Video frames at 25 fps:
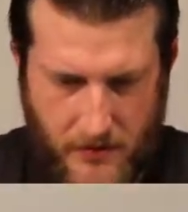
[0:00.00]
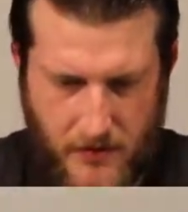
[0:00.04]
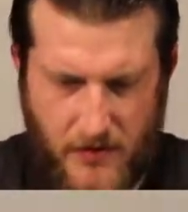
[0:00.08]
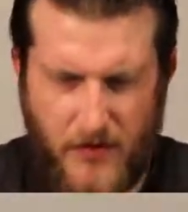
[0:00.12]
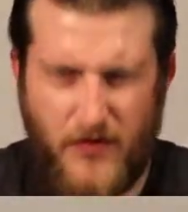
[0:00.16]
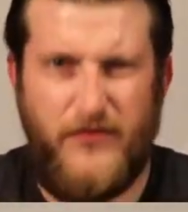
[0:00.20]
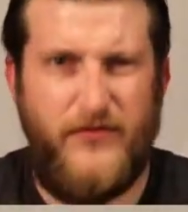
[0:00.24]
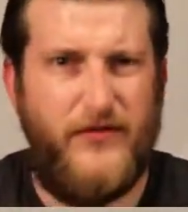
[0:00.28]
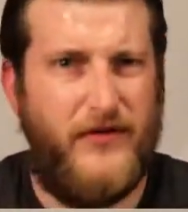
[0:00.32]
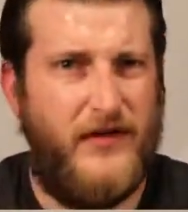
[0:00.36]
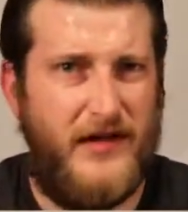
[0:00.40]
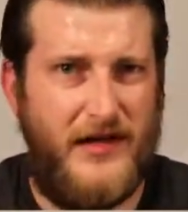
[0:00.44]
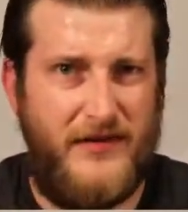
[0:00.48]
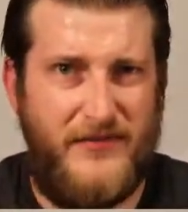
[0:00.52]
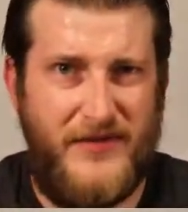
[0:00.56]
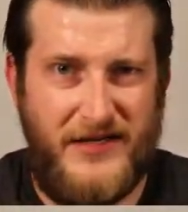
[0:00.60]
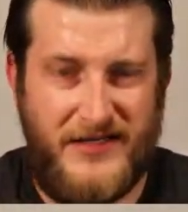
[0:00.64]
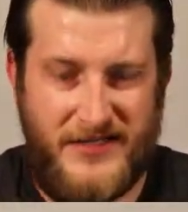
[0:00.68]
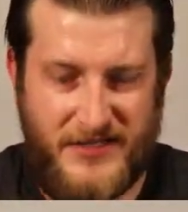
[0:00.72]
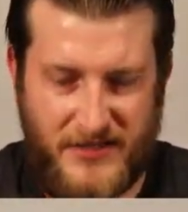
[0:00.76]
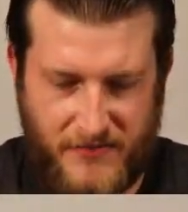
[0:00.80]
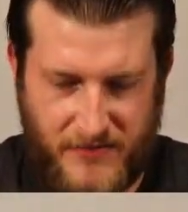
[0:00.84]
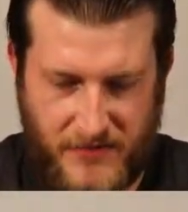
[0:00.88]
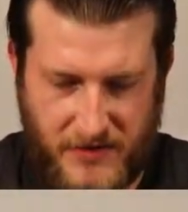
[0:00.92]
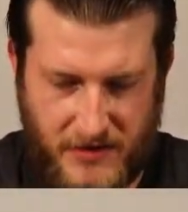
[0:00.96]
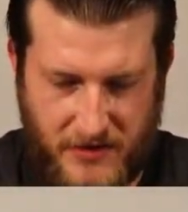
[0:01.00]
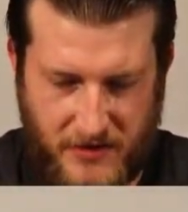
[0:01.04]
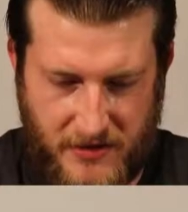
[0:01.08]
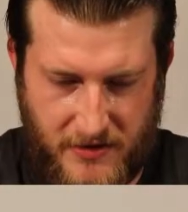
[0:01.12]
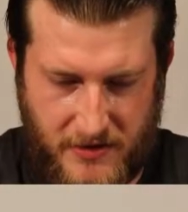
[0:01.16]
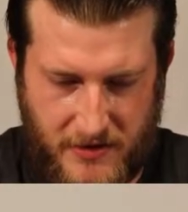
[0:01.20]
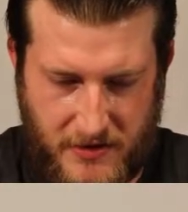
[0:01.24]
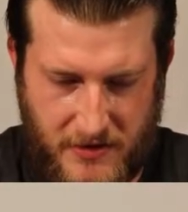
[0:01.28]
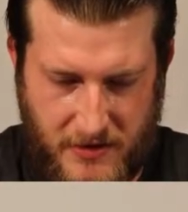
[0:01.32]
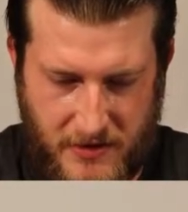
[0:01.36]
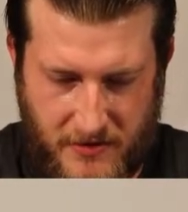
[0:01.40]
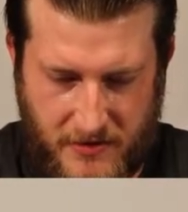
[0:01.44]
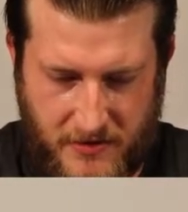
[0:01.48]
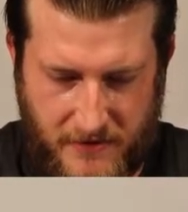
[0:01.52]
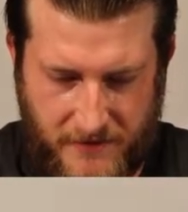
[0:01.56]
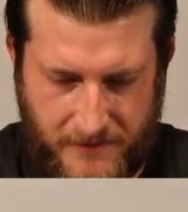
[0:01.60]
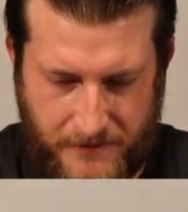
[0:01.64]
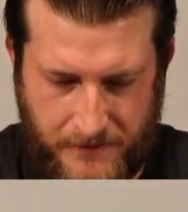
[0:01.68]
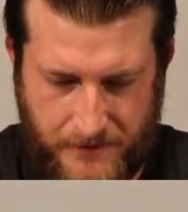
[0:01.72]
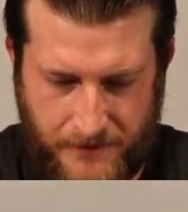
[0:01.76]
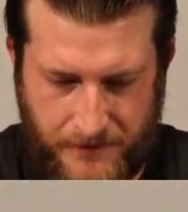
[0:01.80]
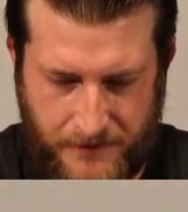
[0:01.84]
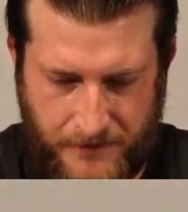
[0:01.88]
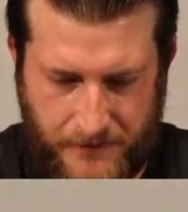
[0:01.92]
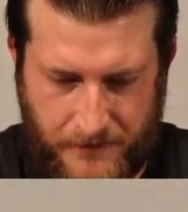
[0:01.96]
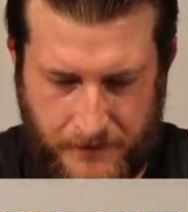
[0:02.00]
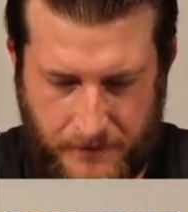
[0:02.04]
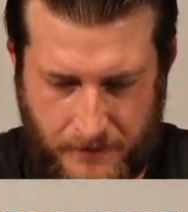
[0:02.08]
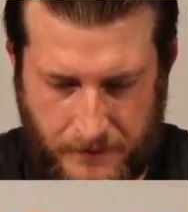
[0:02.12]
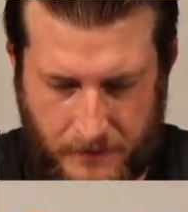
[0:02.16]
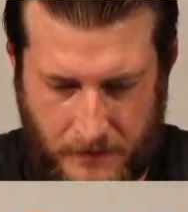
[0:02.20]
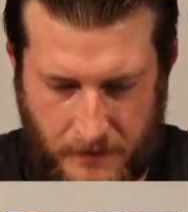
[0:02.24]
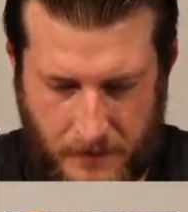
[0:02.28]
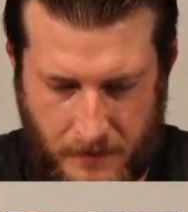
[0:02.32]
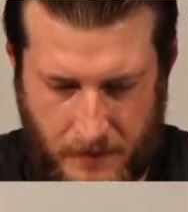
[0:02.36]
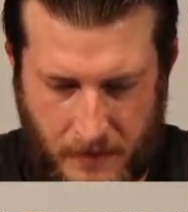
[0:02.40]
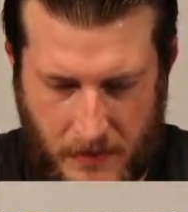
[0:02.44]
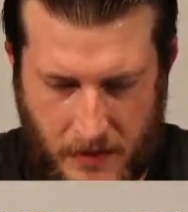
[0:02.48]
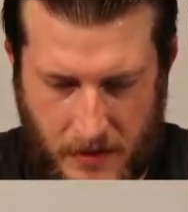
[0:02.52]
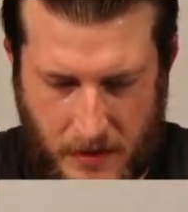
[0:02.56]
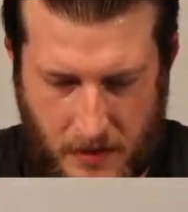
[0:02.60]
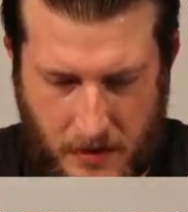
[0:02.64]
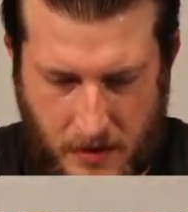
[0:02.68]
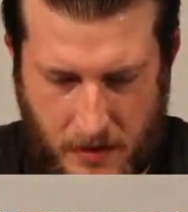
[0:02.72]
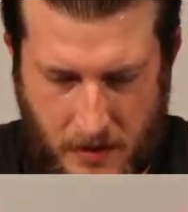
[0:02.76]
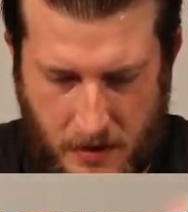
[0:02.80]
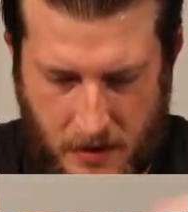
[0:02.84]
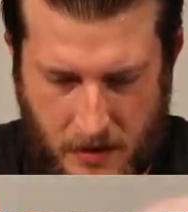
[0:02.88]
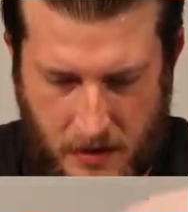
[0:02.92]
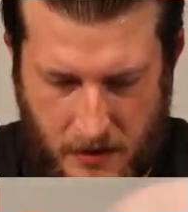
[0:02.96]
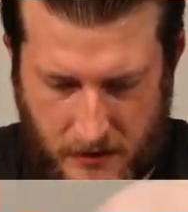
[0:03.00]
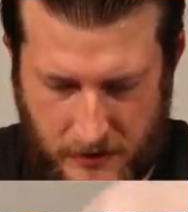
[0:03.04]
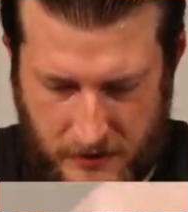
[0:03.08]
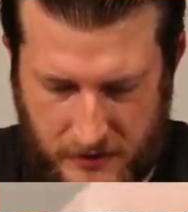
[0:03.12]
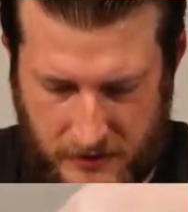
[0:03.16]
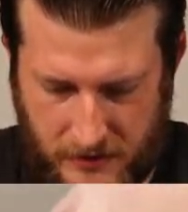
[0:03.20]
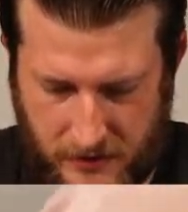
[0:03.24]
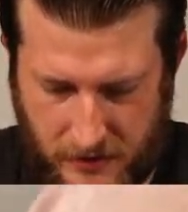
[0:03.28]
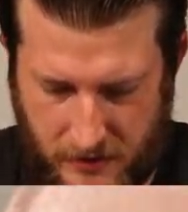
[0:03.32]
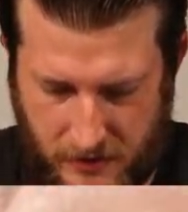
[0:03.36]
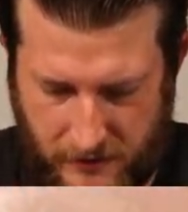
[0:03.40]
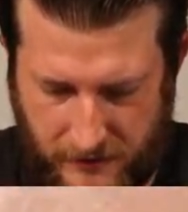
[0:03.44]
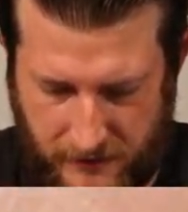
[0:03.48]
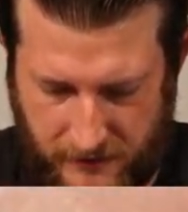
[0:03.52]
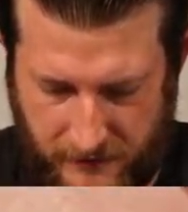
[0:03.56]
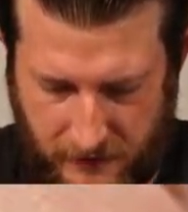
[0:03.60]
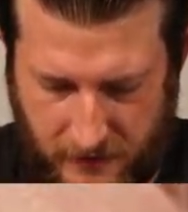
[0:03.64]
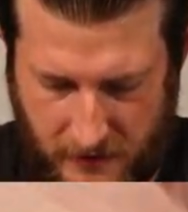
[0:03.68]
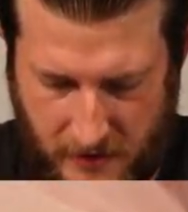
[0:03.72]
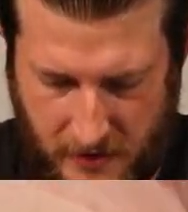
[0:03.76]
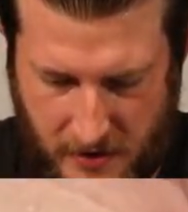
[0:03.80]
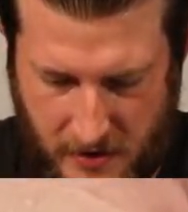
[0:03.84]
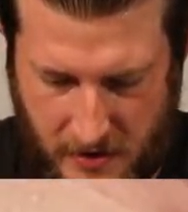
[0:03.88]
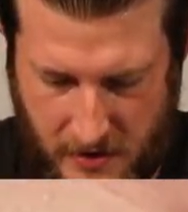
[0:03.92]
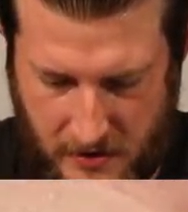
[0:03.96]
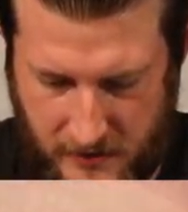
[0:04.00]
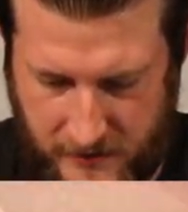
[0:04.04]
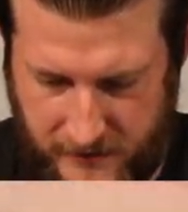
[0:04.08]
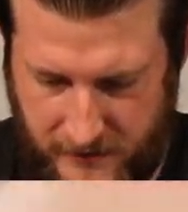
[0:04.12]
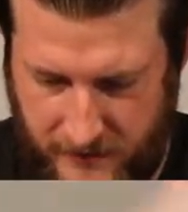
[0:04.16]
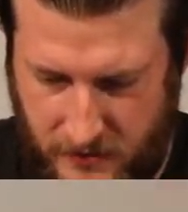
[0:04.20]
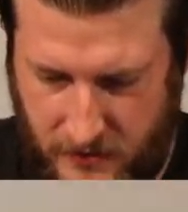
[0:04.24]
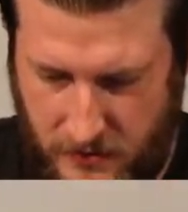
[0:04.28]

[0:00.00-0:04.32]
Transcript: Hopefully that means something good here. Here's the code for all of